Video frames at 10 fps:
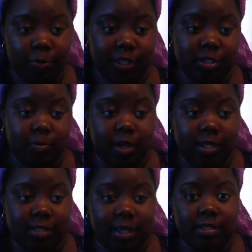this
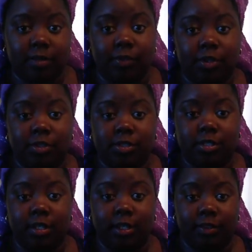process, if
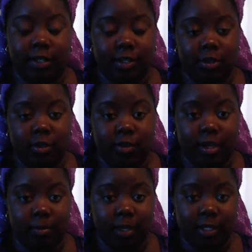there's anything that you could
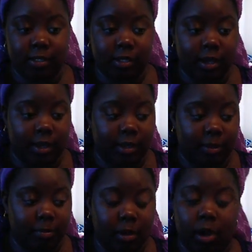recommend,
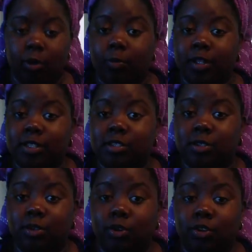I'm open
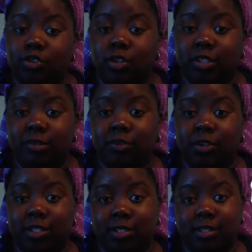to constructive
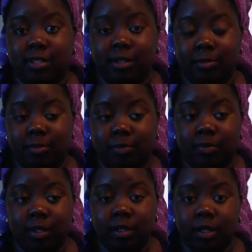criticism.
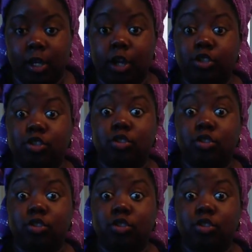I